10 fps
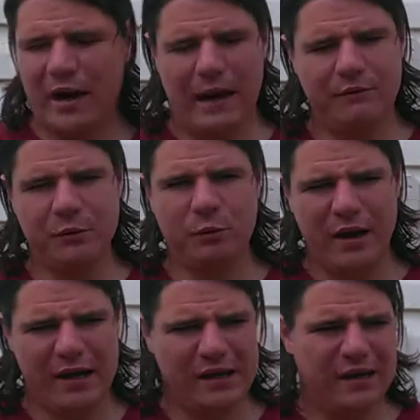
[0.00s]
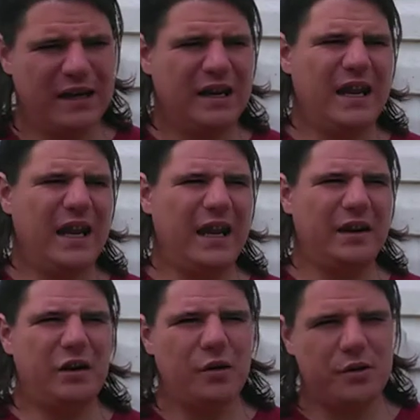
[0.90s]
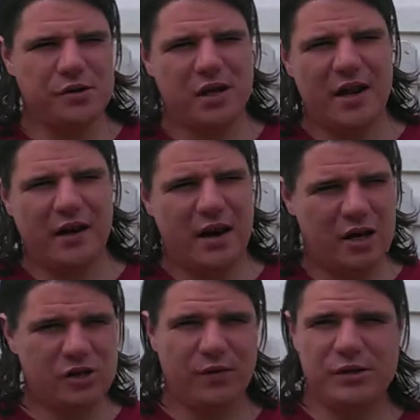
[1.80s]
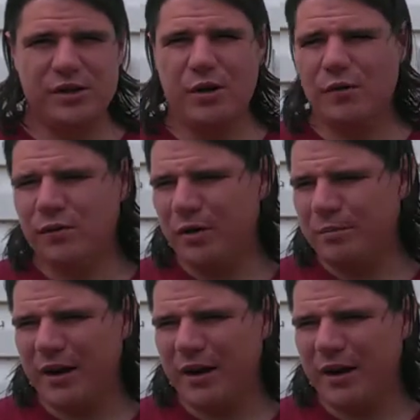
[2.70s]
I haven't read it, and I know there's a lot of controversy over it,